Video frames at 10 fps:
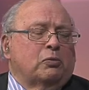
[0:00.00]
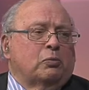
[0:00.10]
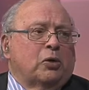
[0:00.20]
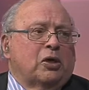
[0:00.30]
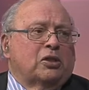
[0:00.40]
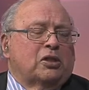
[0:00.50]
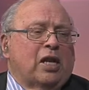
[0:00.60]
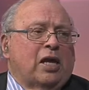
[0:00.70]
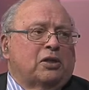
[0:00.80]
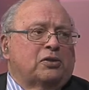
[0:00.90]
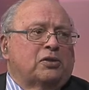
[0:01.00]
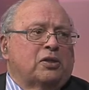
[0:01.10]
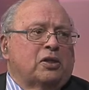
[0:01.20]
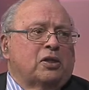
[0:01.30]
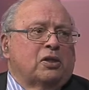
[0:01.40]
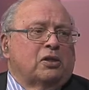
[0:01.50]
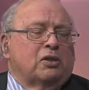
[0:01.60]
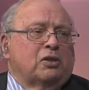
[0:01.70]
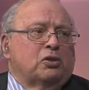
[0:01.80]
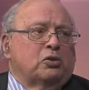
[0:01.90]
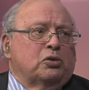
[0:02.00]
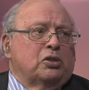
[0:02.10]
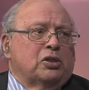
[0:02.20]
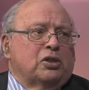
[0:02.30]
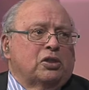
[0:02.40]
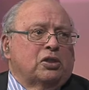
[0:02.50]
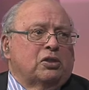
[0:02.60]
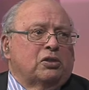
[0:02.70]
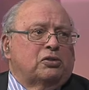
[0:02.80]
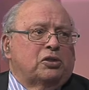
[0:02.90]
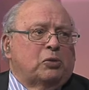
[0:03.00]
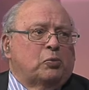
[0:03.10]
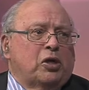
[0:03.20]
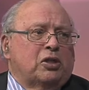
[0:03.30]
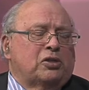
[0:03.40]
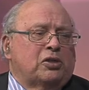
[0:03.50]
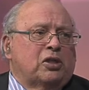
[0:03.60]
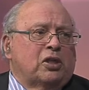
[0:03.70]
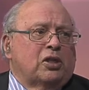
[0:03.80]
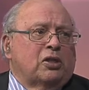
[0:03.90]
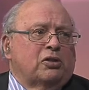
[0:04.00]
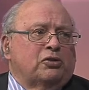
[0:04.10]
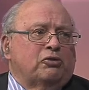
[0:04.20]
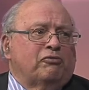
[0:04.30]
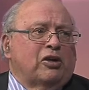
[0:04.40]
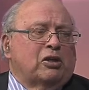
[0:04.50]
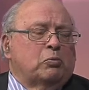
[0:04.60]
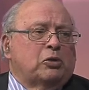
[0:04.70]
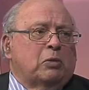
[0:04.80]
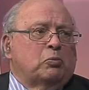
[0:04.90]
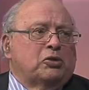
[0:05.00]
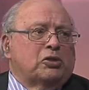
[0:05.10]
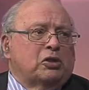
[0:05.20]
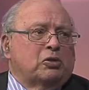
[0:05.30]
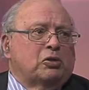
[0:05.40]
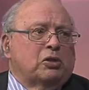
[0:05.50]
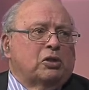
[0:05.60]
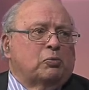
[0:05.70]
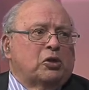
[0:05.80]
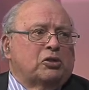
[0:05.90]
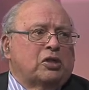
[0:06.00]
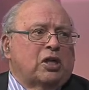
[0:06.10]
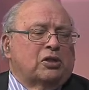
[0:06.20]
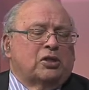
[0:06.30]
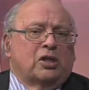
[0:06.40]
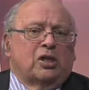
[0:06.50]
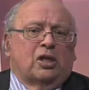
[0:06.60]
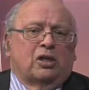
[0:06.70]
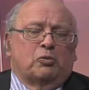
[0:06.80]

by its legs to the sea base through vacuum chambers in the base legs. And the